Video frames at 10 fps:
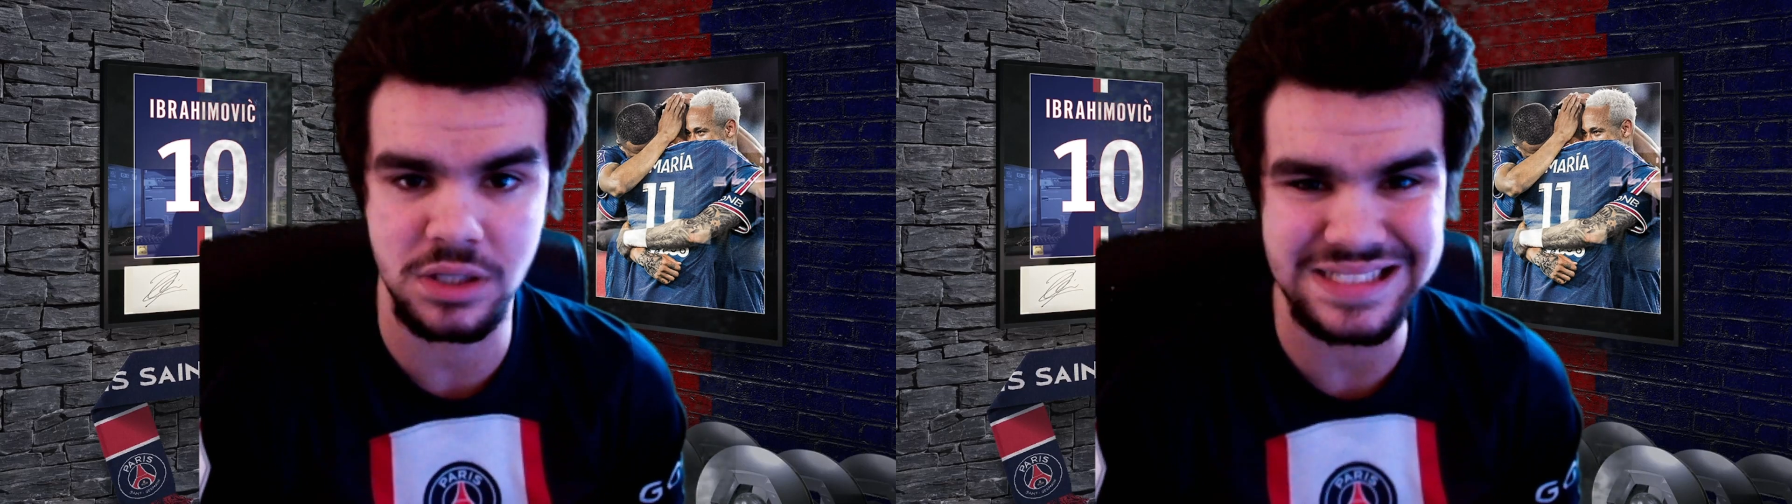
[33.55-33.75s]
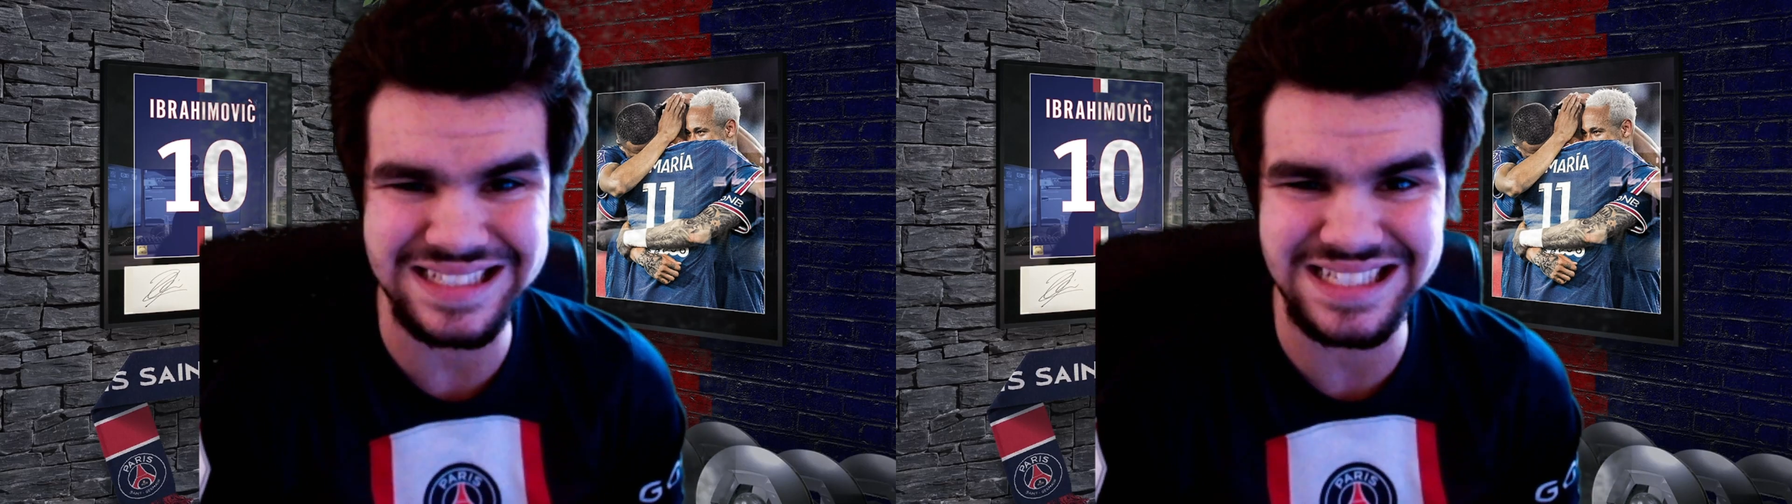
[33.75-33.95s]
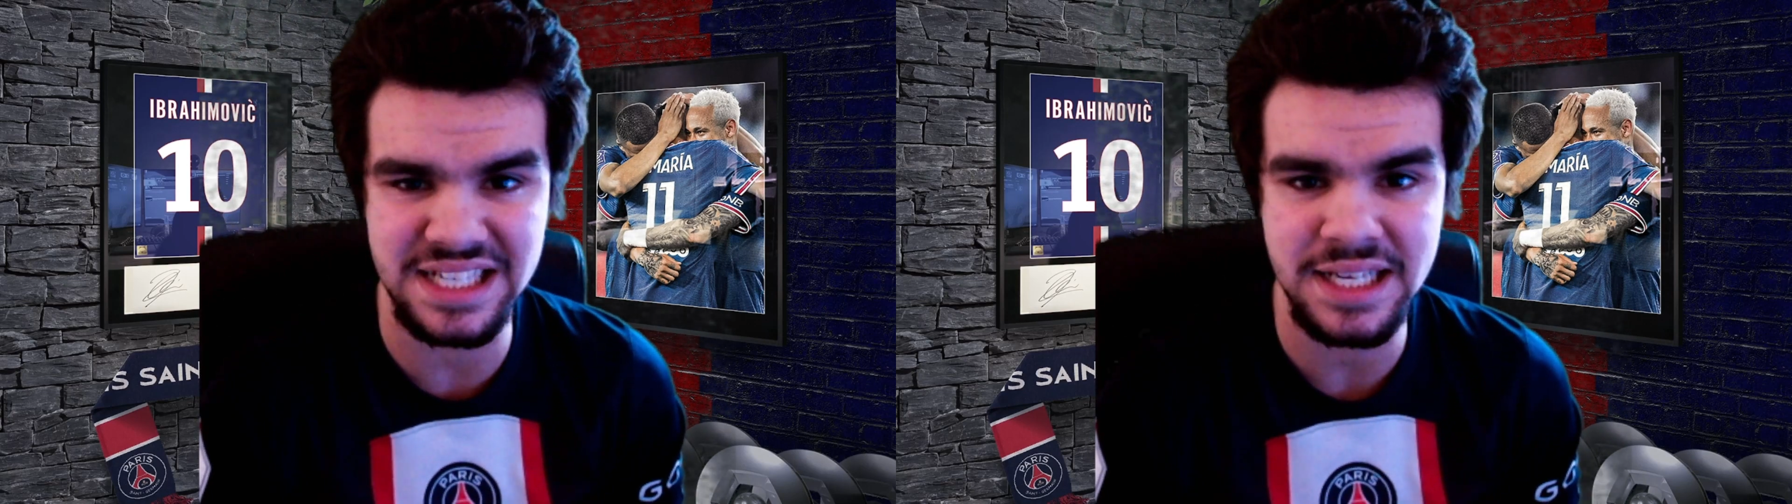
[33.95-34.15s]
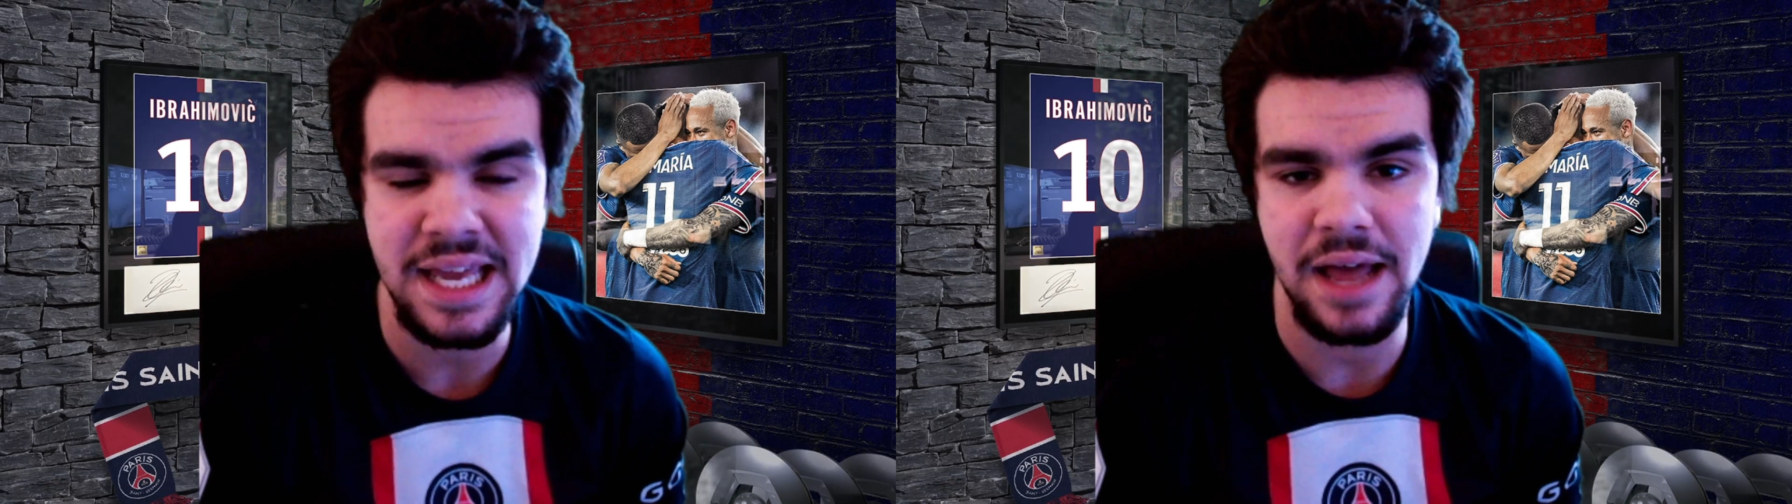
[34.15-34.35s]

season,